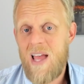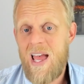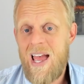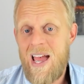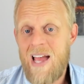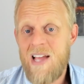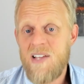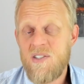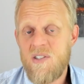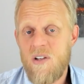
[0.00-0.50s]

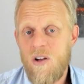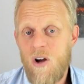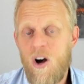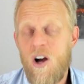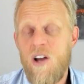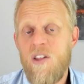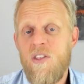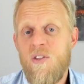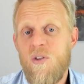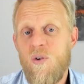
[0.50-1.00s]
as
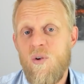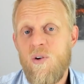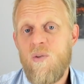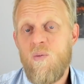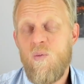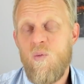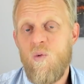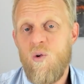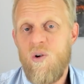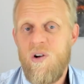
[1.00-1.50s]
I thought
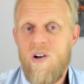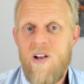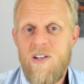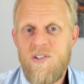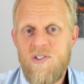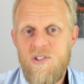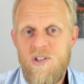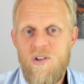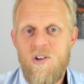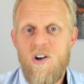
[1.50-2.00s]
it would, and
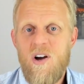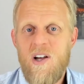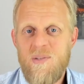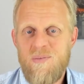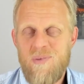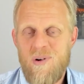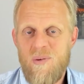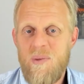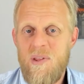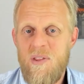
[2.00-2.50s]
as you guys
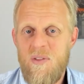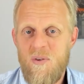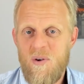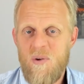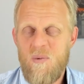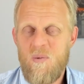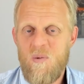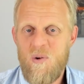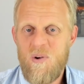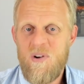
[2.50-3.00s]
probably thought
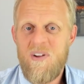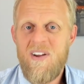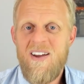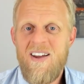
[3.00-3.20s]
it would